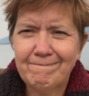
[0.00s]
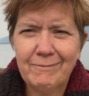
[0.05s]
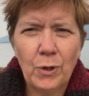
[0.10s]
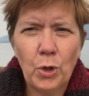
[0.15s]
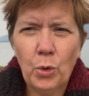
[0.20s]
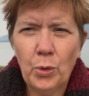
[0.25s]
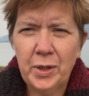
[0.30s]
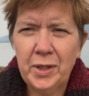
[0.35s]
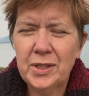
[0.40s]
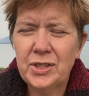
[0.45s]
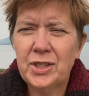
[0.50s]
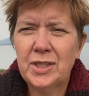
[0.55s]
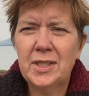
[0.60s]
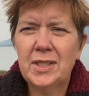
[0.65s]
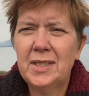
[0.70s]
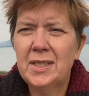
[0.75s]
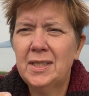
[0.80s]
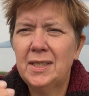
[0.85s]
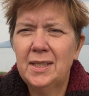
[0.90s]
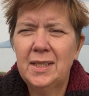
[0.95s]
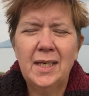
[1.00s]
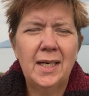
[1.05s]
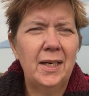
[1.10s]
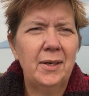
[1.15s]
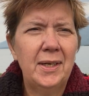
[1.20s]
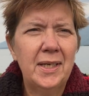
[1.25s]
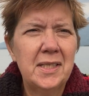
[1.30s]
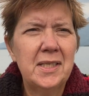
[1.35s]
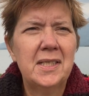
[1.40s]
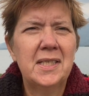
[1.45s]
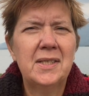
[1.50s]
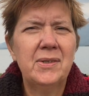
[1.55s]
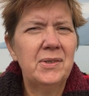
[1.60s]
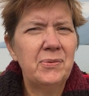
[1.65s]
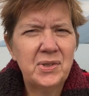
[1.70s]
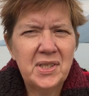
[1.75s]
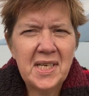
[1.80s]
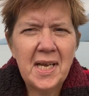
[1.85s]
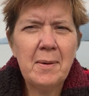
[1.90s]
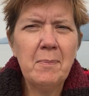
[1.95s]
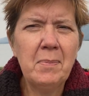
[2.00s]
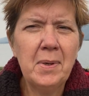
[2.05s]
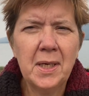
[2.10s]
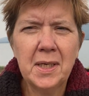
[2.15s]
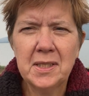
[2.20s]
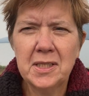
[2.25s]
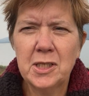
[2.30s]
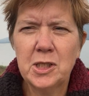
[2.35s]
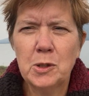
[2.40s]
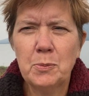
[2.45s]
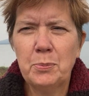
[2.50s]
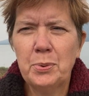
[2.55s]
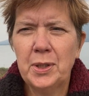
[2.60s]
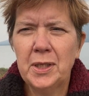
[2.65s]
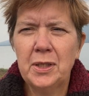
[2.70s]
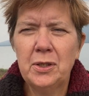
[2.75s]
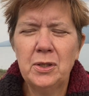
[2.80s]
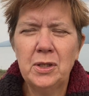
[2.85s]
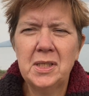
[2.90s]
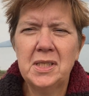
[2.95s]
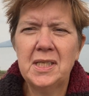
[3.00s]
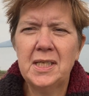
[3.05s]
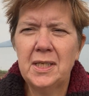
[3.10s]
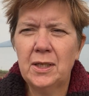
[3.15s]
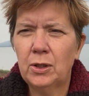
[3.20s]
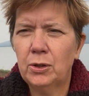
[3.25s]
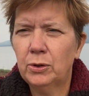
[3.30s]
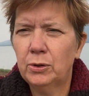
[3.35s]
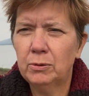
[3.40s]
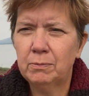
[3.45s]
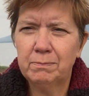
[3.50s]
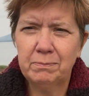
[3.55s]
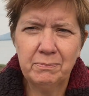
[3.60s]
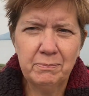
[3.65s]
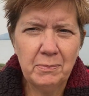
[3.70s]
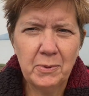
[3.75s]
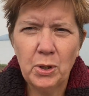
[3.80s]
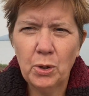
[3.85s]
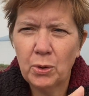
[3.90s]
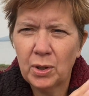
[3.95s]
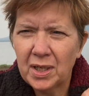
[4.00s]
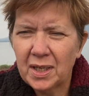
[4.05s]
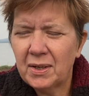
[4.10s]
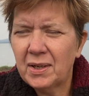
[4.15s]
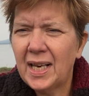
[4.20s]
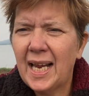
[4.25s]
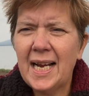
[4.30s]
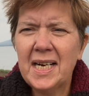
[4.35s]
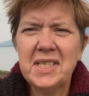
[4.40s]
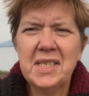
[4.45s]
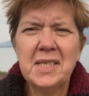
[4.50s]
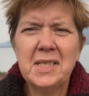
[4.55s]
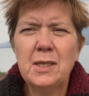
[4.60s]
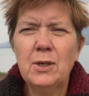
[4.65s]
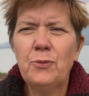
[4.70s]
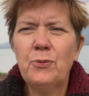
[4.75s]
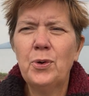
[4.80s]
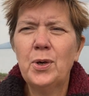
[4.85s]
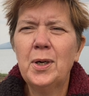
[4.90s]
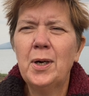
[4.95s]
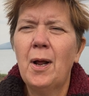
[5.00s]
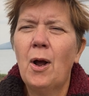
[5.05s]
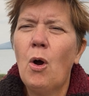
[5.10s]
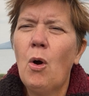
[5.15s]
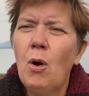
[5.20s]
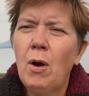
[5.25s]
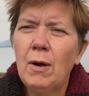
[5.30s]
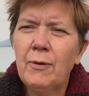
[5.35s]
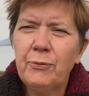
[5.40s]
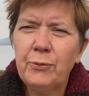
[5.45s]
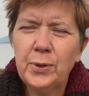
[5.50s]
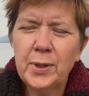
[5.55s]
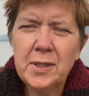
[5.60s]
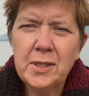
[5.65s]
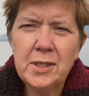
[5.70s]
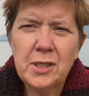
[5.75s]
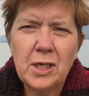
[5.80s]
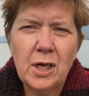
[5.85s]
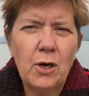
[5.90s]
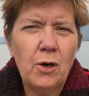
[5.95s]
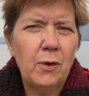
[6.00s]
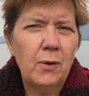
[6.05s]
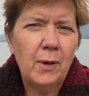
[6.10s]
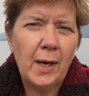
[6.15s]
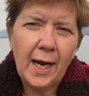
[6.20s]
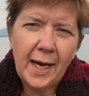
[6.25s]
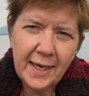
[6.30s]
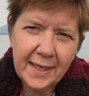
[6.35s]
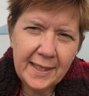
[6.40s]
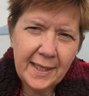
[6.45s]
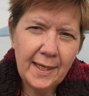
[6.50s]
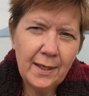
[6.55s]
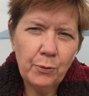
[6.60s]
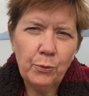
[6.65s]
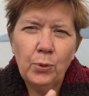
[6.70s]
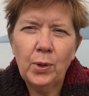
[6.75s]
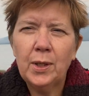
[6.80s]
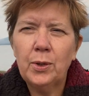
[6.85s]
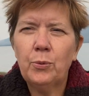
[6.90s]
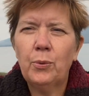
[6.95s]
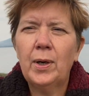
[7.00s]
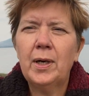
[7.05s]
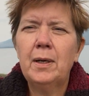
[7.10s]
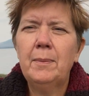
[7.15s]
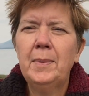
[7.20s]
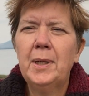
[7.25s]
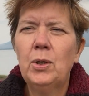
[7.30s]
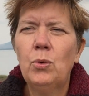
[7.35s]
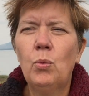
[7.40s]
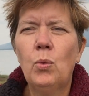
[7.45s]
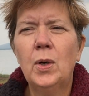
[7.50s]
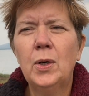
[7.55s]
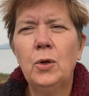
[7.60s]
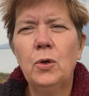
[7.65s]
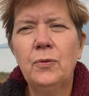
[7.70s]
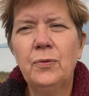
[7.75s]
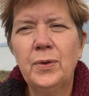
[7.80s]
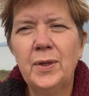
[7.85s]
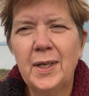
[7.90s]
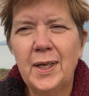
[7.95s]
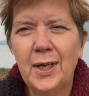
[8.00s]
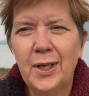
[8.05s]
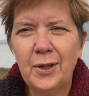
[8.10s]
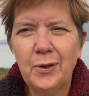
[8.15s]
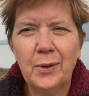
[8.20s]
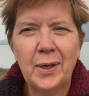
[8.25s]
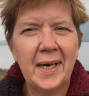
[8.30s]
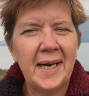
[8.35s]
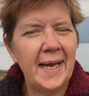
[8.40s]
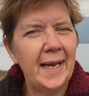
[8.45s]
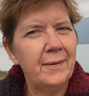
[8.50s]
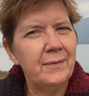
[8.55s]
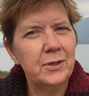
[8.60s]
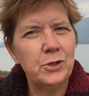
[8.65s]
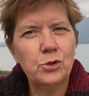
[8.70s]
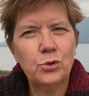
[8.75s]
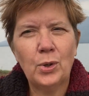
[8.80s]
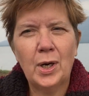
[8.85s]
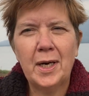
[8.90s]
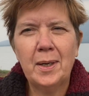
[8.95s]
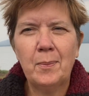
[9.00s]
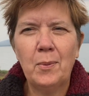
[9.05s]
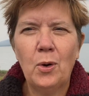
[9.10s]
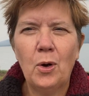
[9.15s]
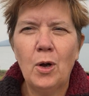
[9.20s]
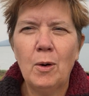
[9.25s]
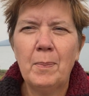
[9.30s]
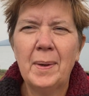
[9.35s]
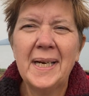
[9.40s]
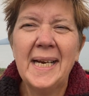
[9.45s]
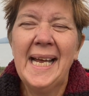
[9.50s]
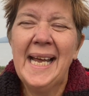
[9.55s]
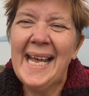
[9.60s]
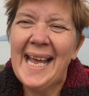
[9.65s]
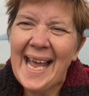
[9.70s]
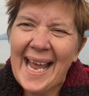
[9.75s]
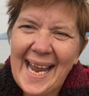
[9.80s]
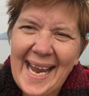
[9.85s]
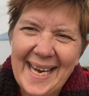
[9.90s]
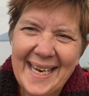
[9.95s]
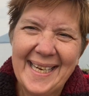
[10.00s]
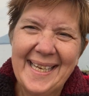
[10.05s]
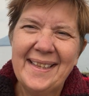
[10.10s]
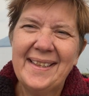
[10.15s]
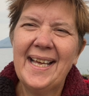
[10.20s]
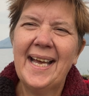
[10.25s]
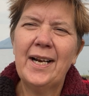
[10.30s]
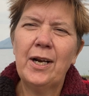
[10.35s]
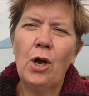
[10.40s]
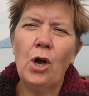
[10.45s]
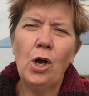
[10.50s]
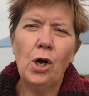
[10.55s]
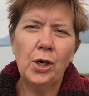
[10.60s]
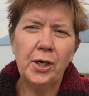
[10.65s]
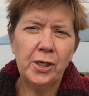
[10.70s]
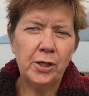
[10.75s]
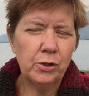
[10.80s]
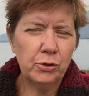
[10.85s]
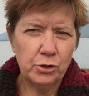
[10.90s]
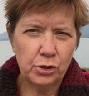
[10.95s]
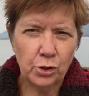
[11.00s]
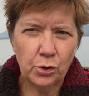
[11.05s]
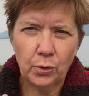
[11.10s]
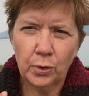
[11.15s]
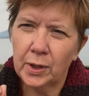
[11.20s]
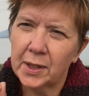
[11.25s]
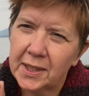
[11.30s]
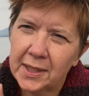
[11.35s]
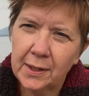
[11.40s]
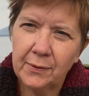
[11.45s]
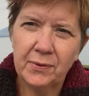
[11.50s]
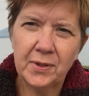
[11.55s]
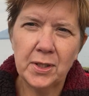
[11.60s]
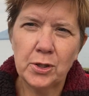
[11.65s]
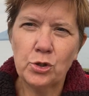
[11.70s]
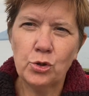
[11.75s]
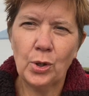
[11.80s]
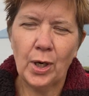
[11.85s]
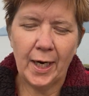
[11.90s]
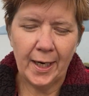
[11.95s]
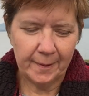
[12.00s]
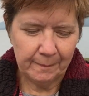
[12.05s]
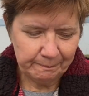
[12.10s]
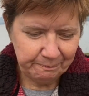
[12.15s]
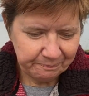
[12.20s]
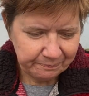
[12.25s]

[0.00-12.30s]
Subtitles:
or you just, it's $10. It's a pretty good deal. Or there are lots of different offerings, so I can't really recommend one over the other. I haven't tried them all, but hey, that audio tour, give it a try.